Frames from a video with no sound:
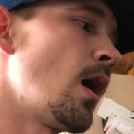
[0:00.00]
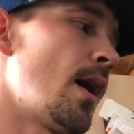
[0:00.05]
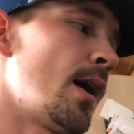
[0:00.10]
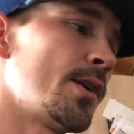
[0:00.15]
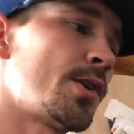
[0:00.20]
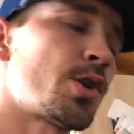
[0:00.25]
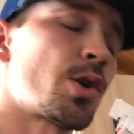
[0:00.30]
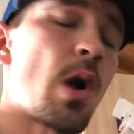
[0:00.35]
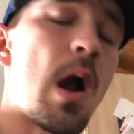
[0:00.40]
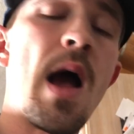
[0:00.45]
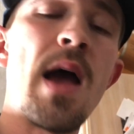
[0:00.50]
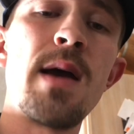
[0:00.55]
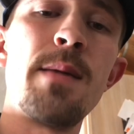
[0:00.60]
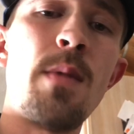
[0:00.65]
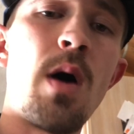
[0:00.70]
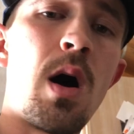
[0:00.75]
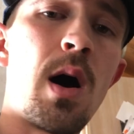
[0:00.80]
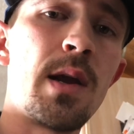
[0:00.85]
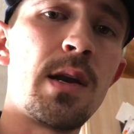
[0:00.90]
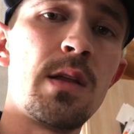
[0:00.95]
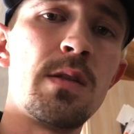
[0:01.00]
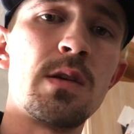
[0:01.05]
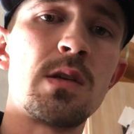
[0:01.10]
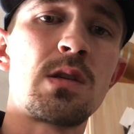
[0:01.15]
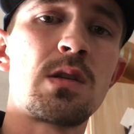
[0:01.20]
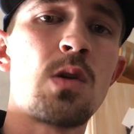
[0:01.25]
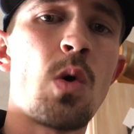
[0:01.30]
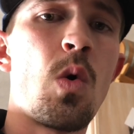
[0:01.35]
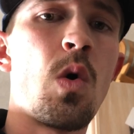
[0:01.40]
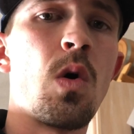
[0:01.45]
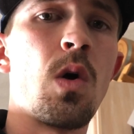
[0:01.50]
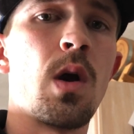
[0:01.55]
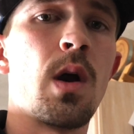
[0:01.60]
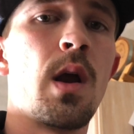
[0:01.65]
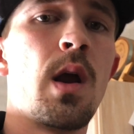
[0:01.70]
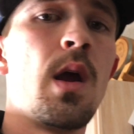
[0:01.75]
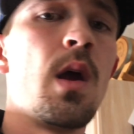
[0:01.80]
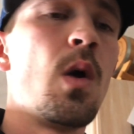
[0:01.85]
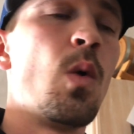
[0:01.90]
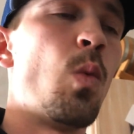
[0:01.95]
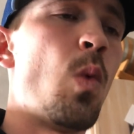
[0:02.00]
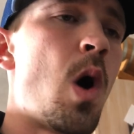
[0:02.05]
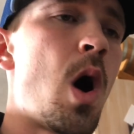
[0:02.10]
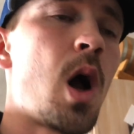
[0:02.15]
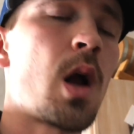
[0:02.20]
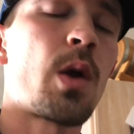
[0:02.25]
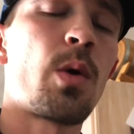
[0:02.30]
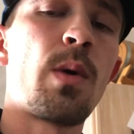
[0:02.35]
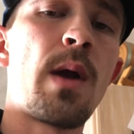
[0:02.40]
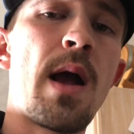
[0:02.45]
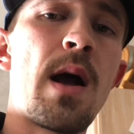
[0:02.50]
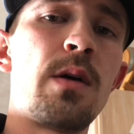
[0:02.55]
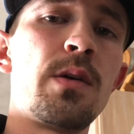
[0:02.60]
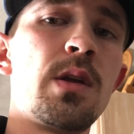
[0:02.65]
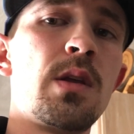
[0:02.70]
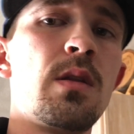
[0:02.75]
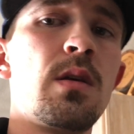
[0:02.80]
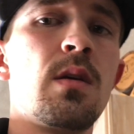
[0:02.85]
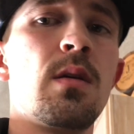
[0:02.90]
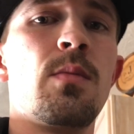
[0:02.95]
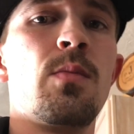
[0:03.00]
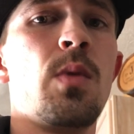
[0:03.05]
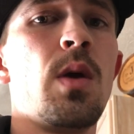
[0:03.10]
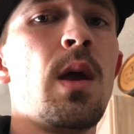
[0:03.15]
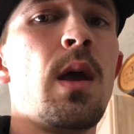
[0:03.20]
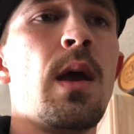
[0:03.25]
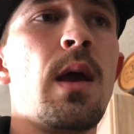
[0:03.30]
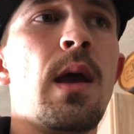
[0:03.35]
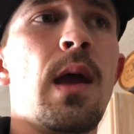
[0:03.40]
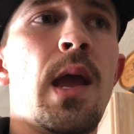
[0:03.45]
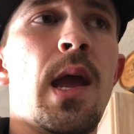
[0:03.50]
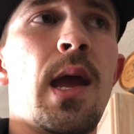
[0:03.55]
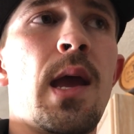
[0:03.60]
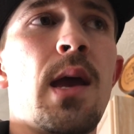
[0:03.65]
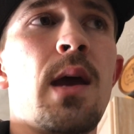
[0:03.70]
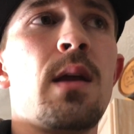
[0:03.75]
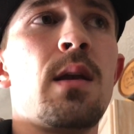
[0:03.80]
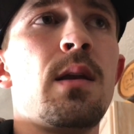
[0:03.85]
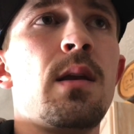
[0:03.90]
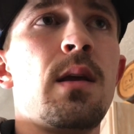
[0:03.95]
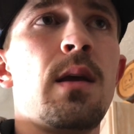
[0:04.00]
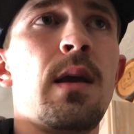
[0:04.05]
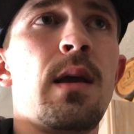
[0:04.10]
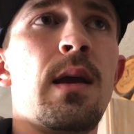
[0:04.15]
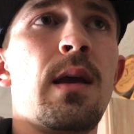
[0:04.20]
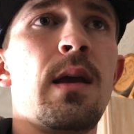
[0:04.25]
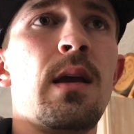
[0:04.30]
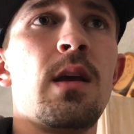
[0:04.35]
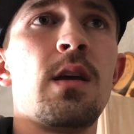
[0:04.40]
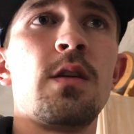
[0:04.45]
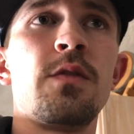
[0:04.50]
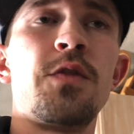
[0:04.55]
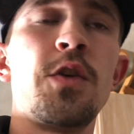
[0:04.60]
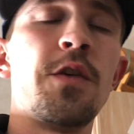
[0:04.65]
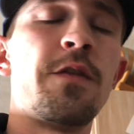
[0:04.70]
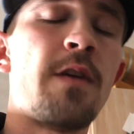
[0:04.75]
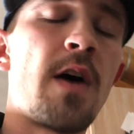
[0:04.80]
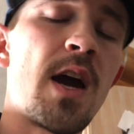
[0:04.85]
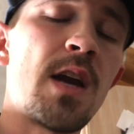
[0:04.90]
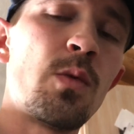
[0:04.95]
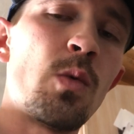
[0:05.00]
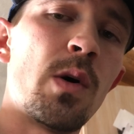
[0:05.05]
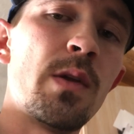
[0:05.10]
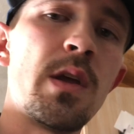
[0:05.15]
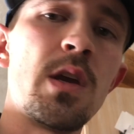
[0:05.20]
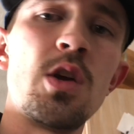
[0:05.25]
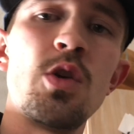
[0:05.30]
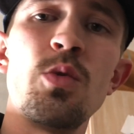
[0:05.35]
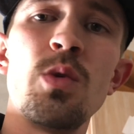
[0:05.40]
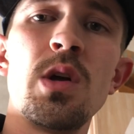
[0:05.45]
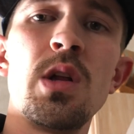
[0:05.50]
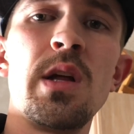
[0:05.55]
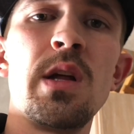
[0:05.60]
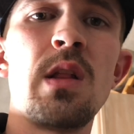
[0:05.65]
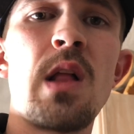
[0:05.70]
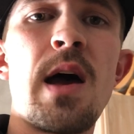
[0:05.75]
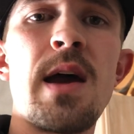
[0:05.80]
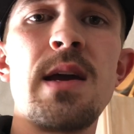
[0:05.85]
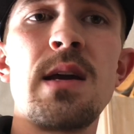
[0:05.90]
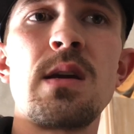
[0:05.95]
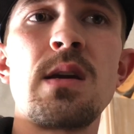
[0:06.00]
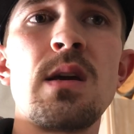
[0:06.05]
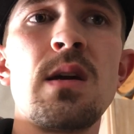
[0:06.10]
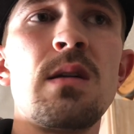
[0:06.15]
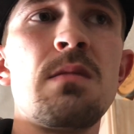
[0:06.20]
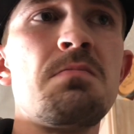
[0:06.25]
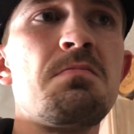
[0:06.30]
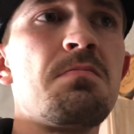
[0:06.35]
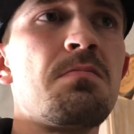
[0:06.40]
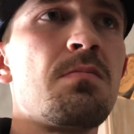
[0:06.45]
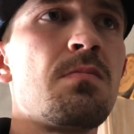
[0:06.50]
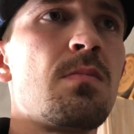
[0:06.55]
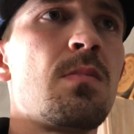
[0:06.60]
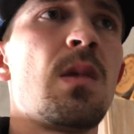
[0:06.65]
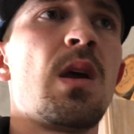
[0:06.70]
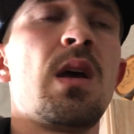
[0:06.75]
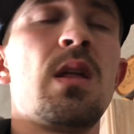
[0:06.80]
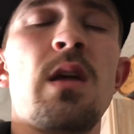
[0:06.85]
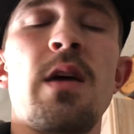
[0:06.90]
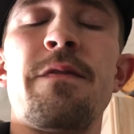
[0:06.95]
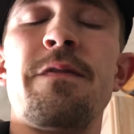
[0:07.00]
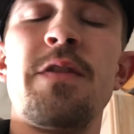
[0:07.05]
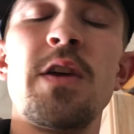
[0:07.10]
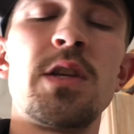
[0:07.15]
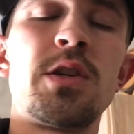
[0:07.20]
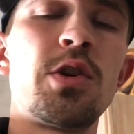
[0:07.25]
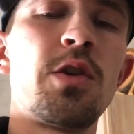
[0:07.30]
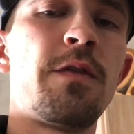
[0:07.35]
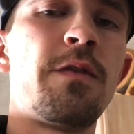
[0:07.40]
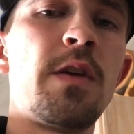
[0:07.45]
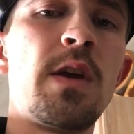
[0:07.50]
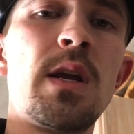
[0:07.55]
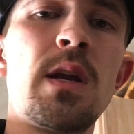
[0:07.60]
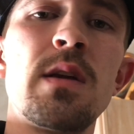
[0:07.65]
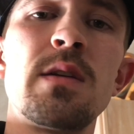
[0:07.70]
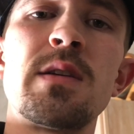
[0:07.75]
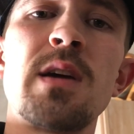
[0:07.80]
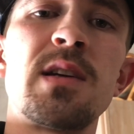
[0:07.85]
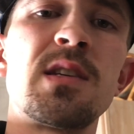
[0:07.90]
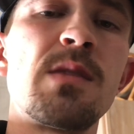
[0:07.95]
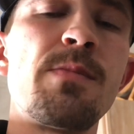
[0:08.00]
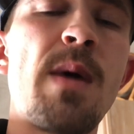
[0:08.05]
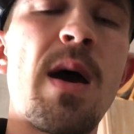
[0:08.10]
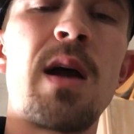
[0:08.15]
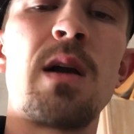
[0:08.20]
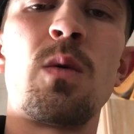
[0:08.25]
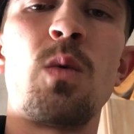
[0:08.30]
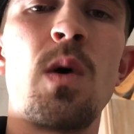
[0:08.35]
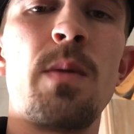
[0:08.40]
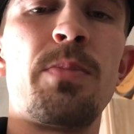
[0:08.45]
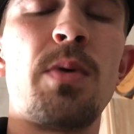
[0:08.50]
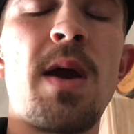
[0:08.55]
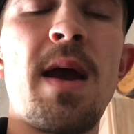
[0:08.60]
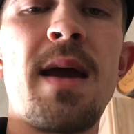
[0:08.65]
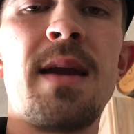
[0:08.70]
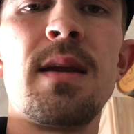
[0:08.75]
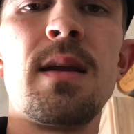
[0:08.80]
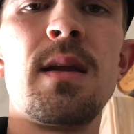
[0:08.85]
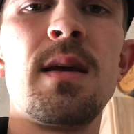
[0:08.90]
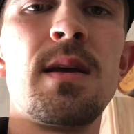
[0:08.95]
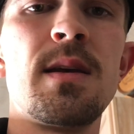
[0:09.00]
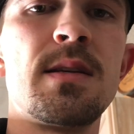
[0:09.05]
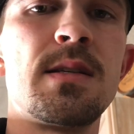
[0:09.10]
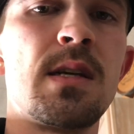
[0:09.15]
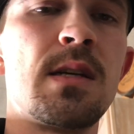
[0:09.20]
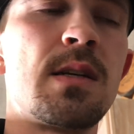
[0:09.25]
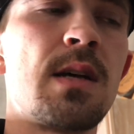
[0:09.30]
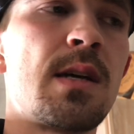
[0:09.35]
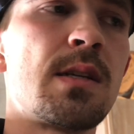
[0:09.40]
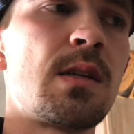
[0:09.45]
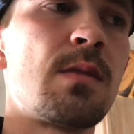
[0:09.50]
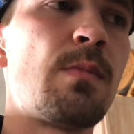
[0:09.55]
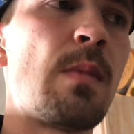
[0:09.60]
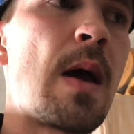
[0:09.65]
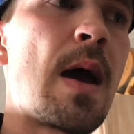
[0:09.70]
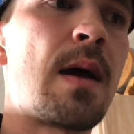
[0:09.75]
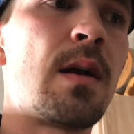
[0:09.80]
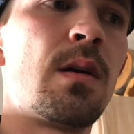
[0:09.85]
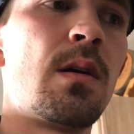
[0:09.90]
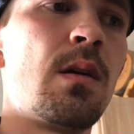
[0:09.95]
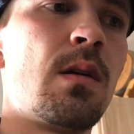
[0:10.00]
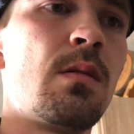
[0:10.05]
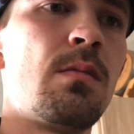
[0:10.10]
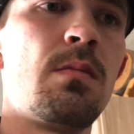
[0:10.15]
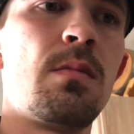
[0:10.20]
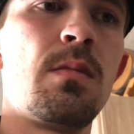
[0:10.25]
try them on in the store, walk around in them, and if you find one that you really like and that fits your feet, it doesn't matter what brand it is, it doesn't matter,